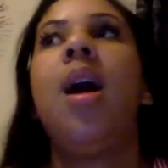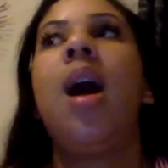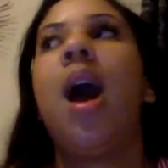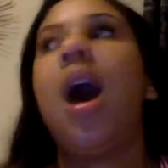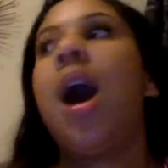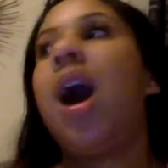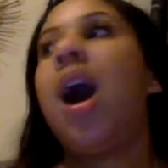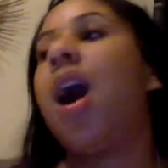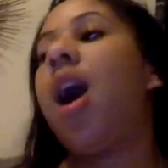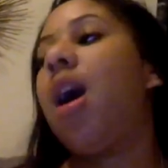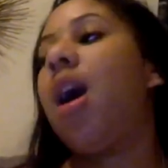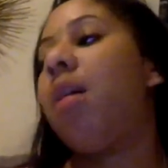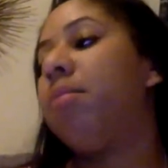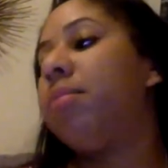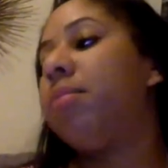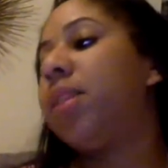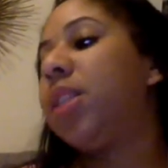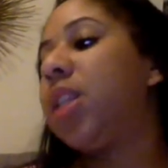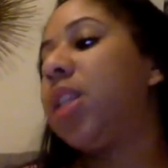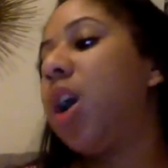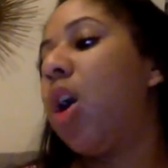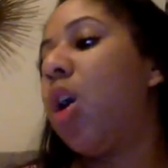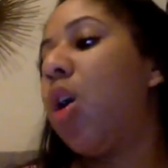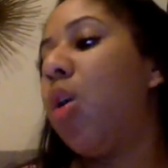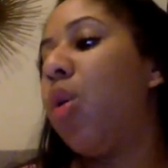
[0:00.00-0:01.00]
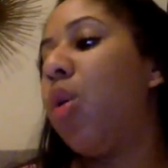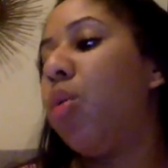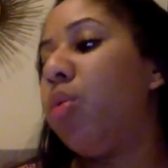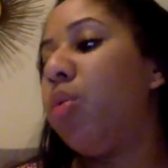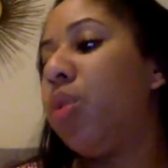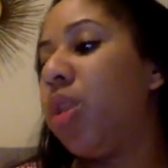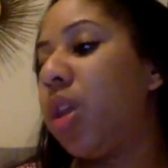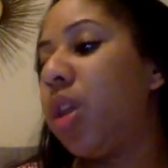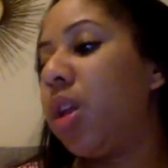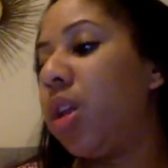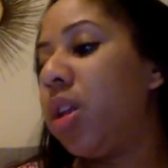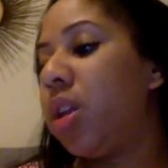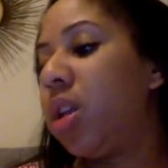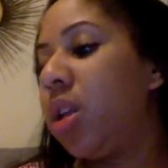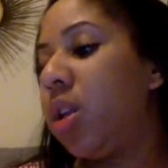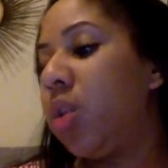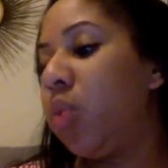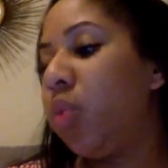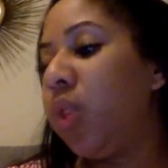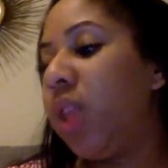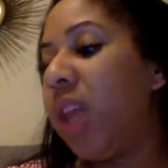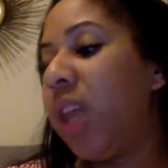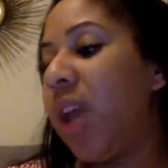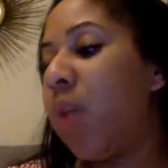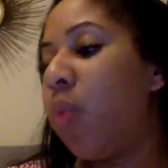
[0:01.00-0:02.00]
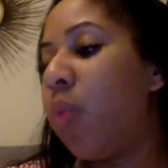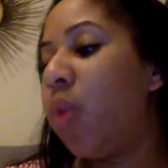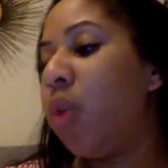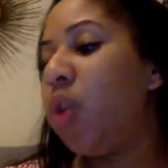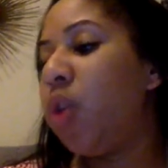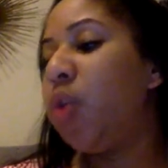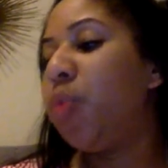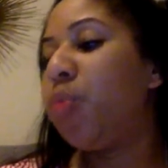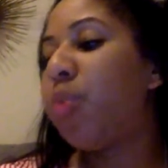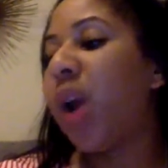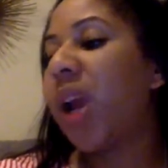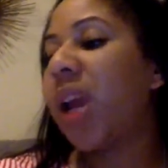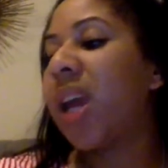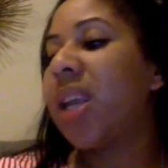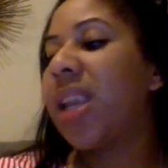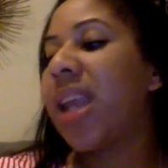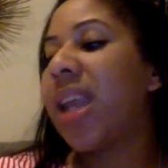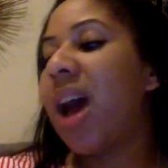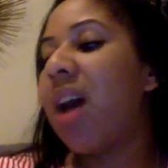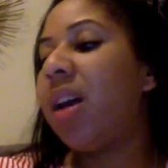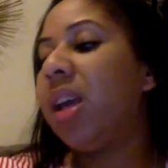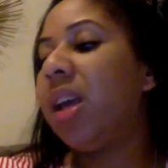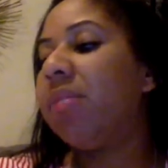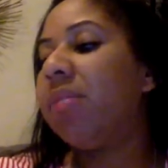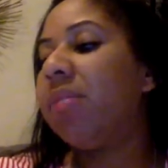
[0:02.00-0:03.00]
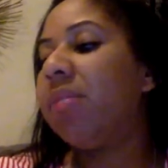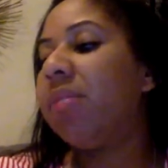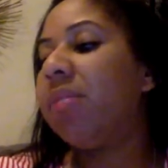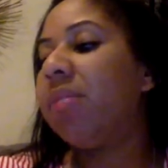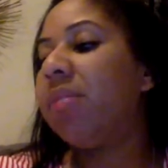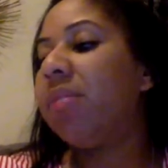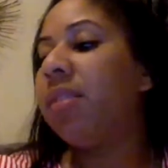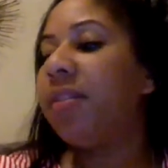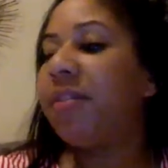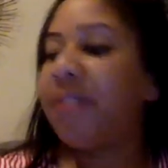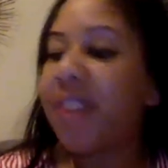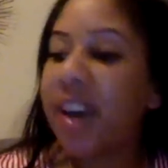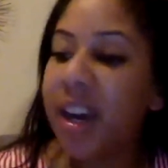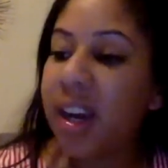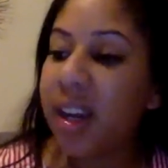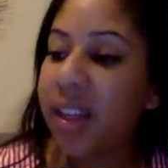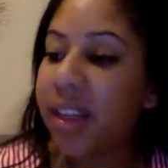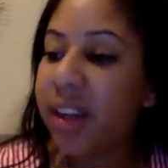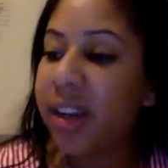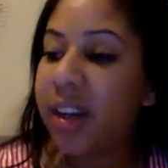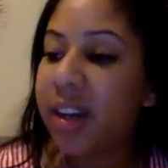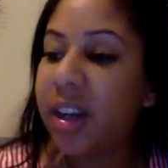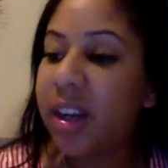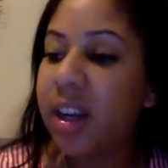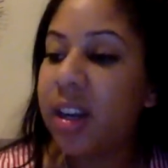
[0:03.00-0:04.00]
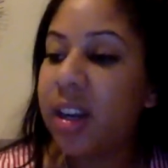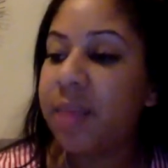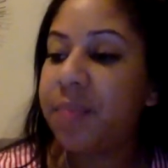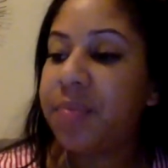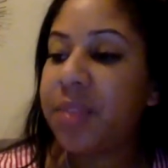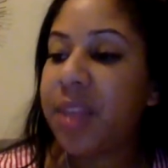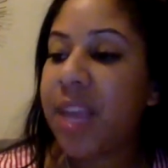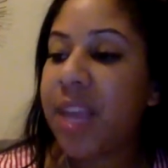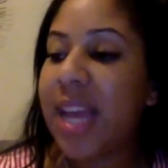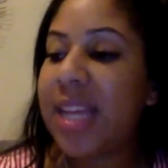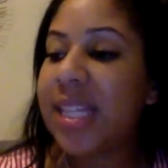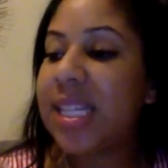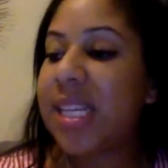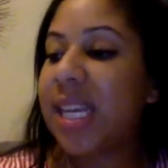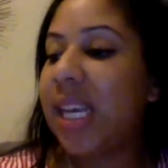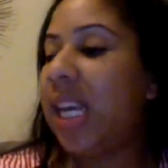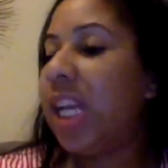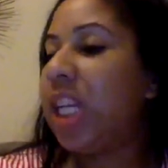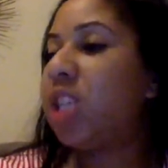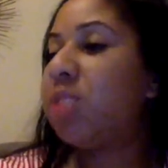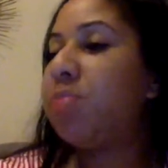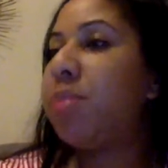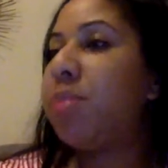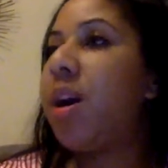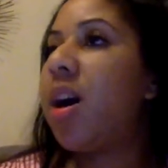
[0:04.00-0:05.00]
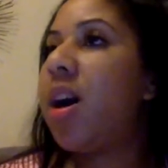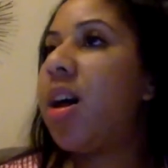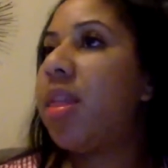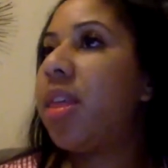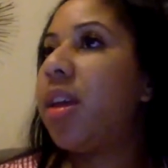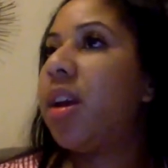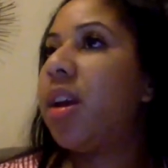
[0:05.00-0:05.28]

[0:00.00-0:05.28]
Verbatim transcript: Um, so the then when you break it down even further into each month,